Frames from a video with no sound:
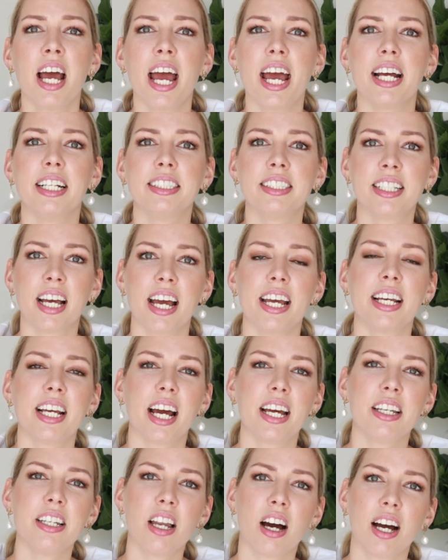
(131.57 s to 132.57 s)
and take
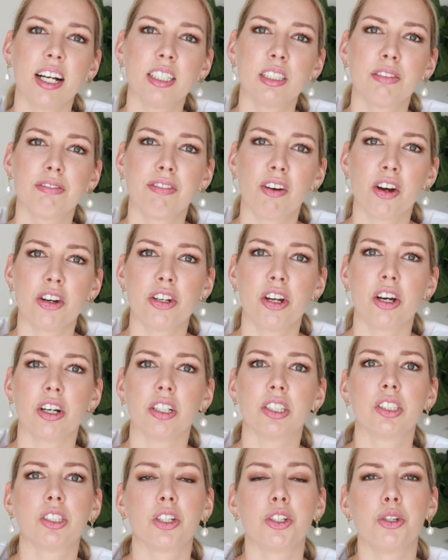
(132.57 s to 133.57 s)
a nice
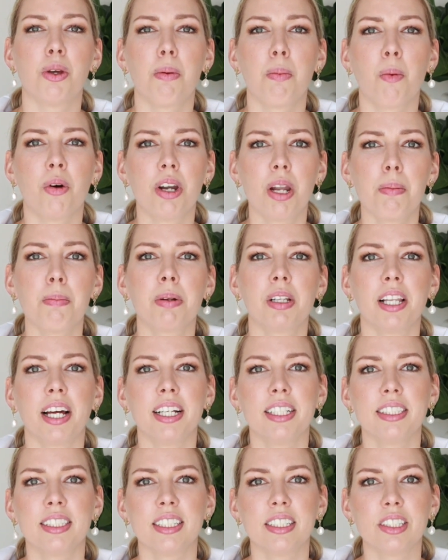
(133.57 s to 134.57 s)
photo. So you want to
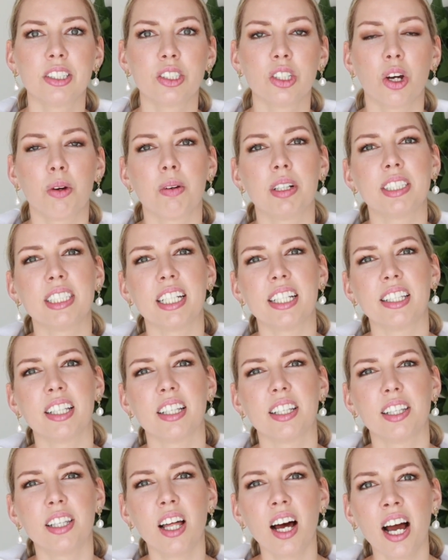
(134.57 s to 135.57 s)
place it so it's in
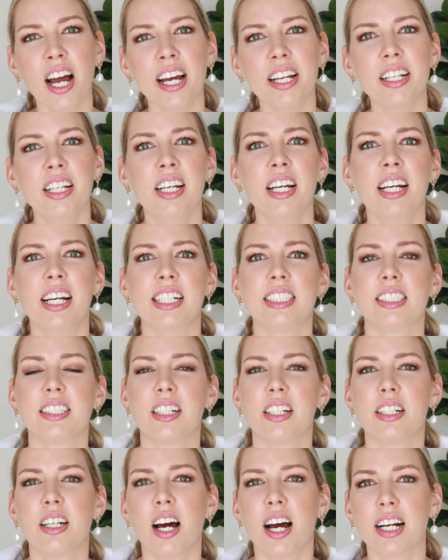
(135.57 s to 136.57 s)
the light, it's in
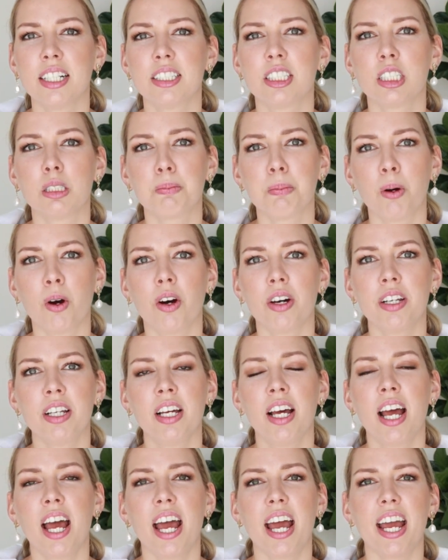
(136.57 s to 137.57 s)
a nice spot,
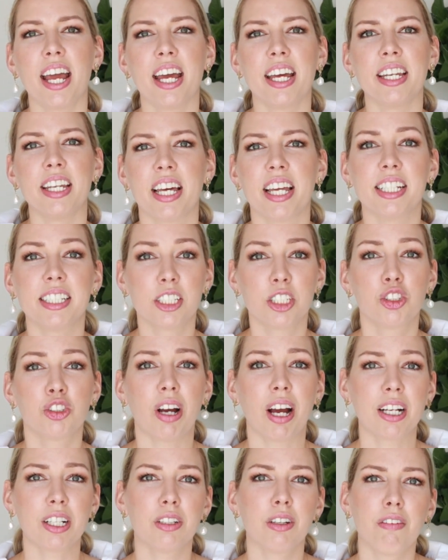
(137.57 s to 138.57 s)
and it is
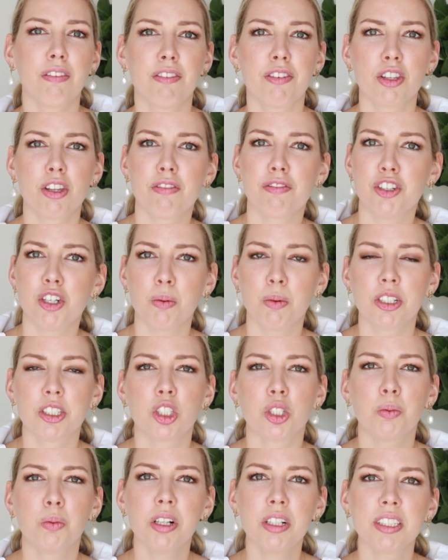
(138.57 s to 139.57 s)
attractive for the viewer
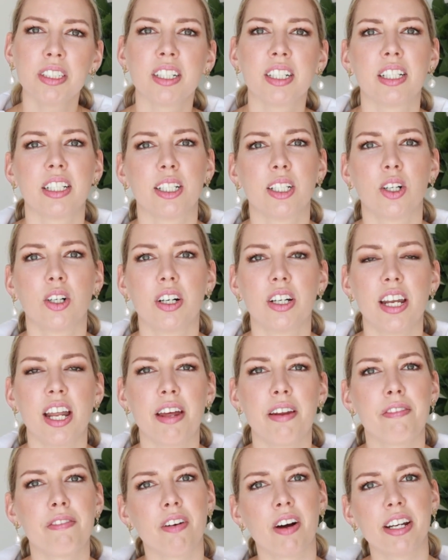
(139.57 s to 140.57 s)
to want to click on
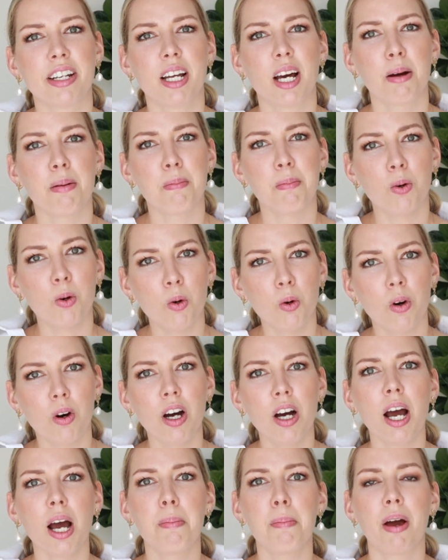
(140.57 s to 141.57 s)
and find out
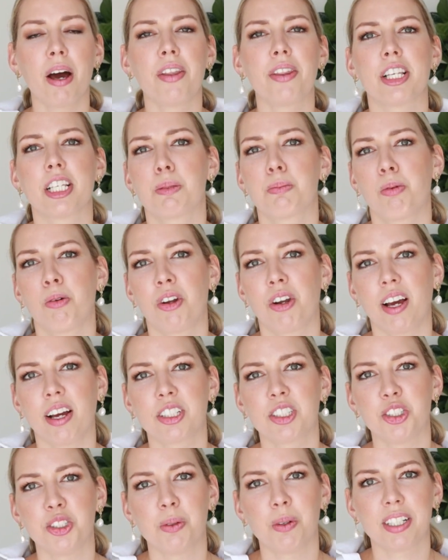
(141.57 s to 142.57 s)
more about this
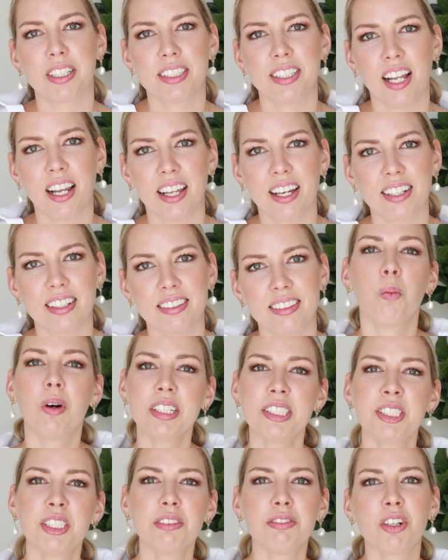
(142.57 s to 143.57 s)
product you are selling.
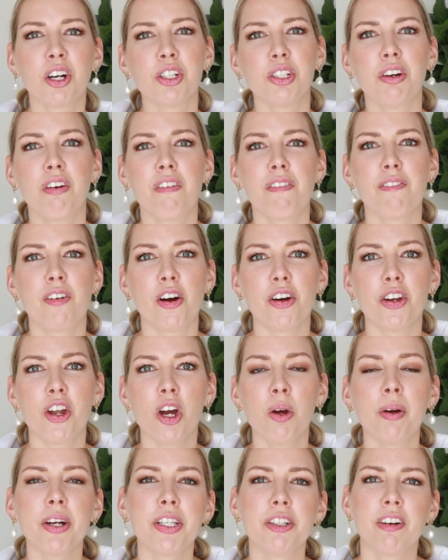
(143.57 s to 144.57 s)
Once you've got your
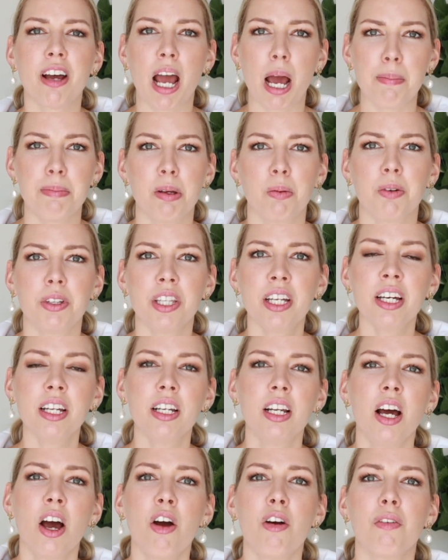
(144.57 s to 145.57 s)
photo and you're happy with
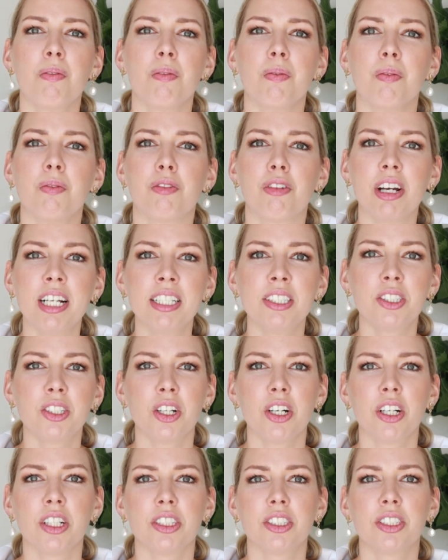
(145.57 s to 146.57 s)
it,
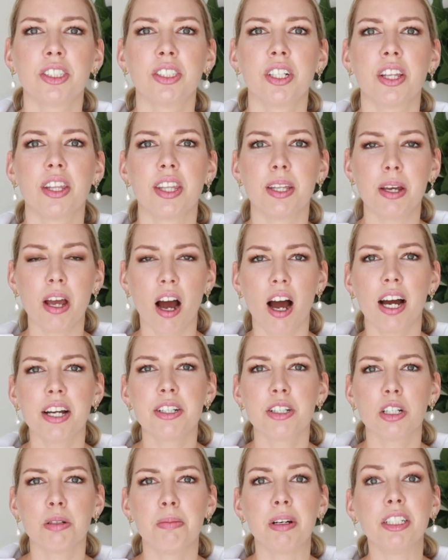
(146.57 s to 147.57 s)
research the
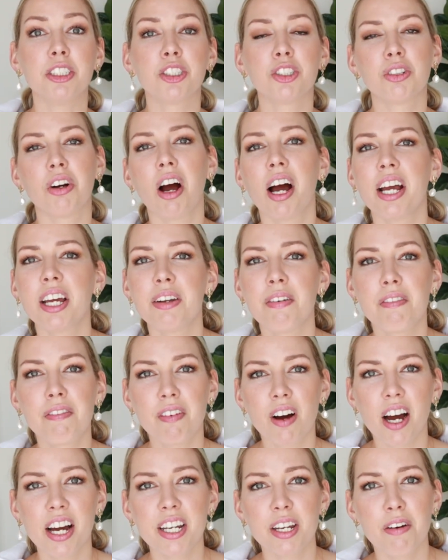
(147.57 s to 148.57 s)
item and try and
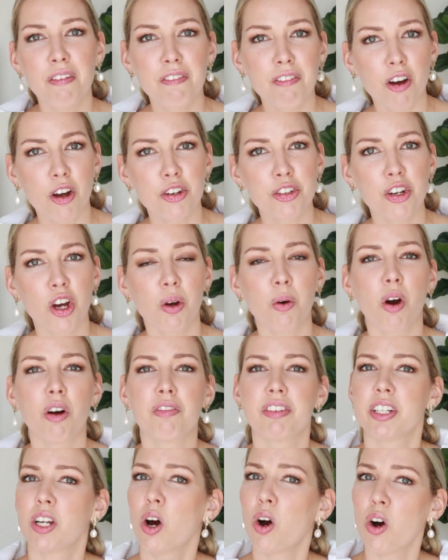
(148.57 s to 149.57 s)
find a photo
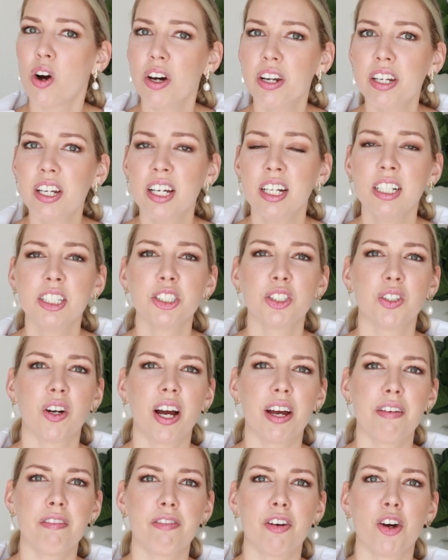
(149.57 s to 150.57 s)
of it
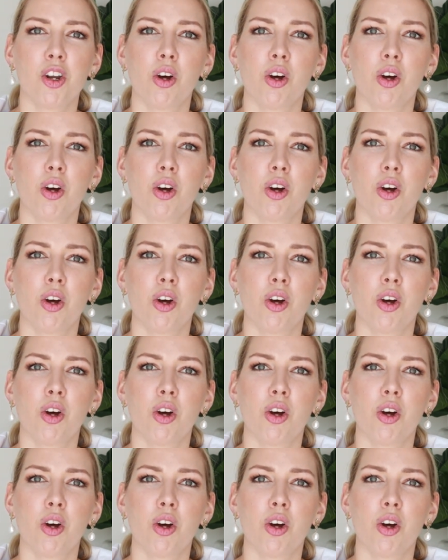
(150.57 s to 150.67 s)
try and